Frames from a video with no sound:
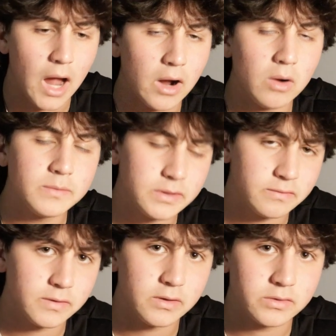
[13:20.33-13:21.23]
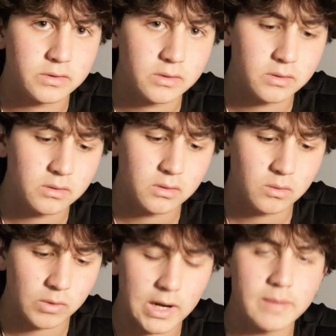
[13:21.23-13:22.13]
I hope these videos,
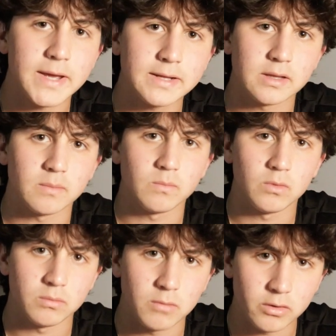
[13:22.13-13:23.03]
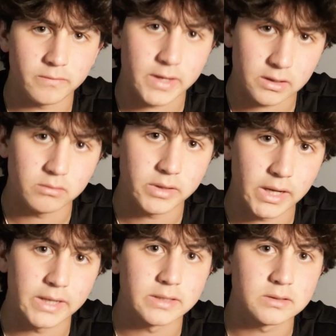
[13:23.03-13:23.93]
when I make them, will motivate you
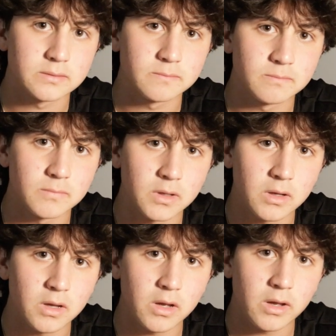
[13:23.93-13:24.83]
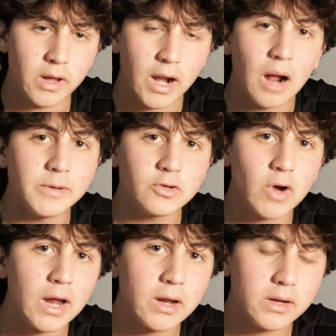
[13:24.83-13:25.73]
guys. And I'll be
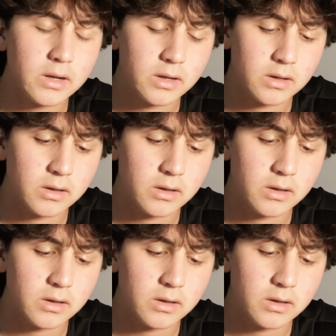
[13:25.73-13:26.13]
trying